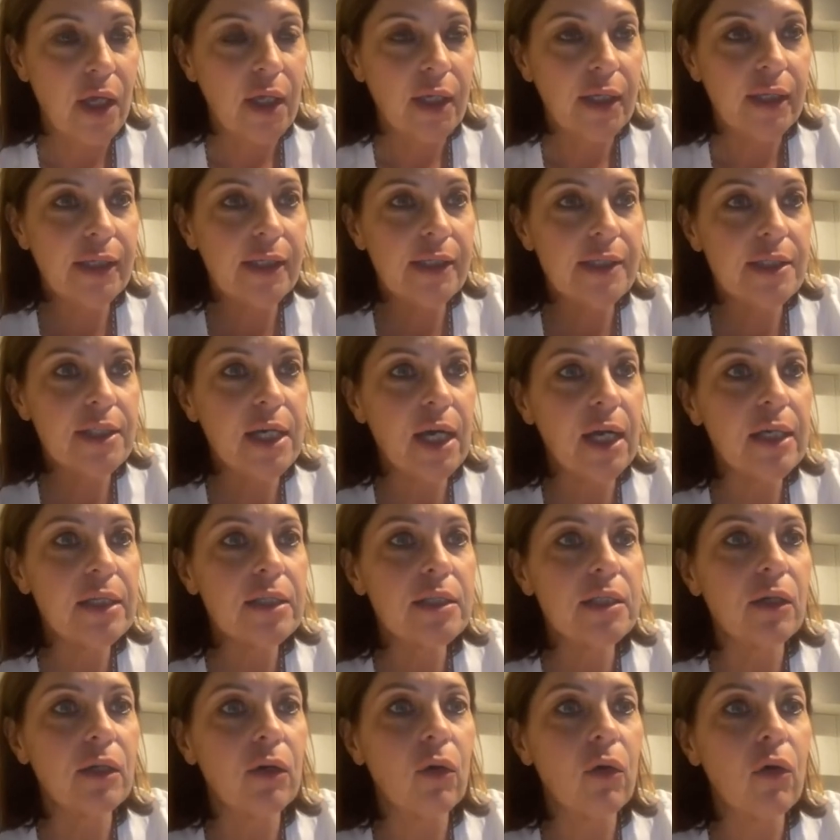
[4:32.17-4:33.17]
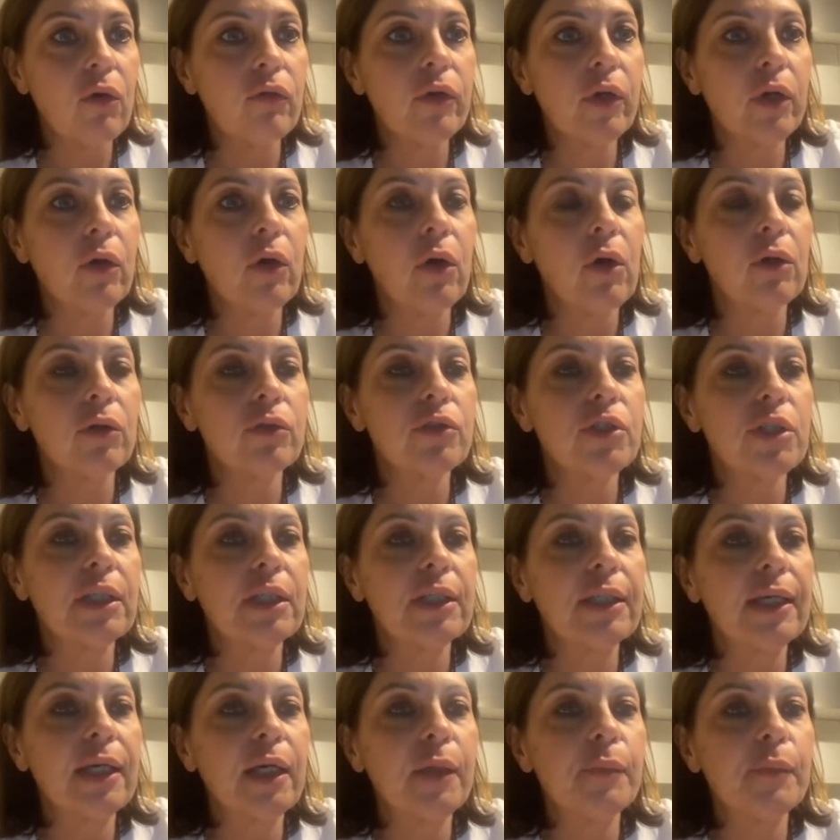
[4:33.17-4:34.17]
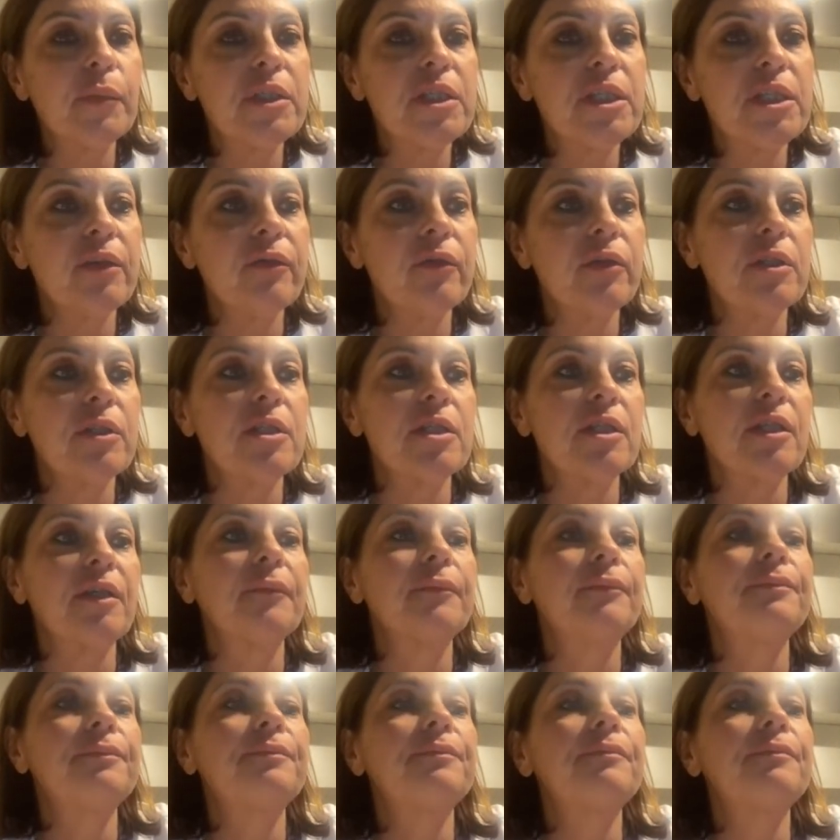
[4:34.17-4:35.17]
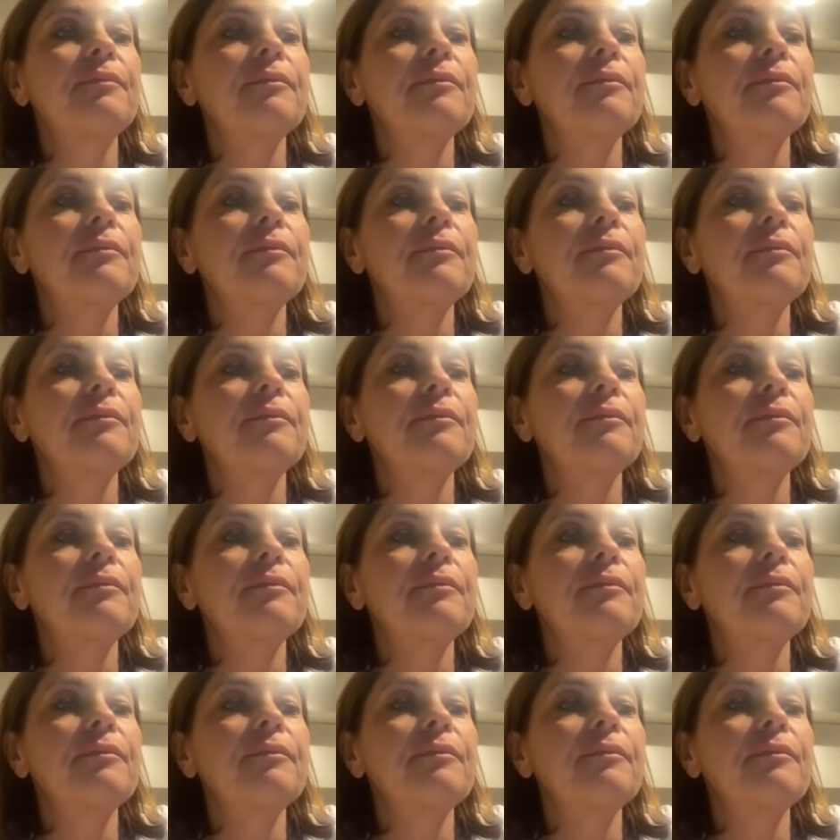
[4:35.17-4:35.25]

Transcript: He died of a cold in captivity.